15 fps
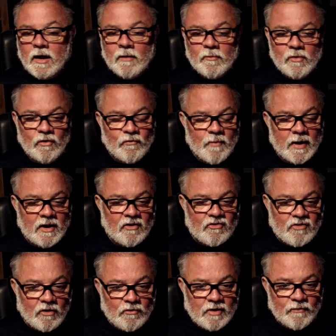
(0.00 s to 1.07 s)
You've made it
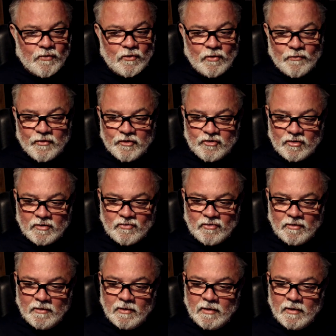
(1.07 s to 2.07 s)
so difficult for the judge.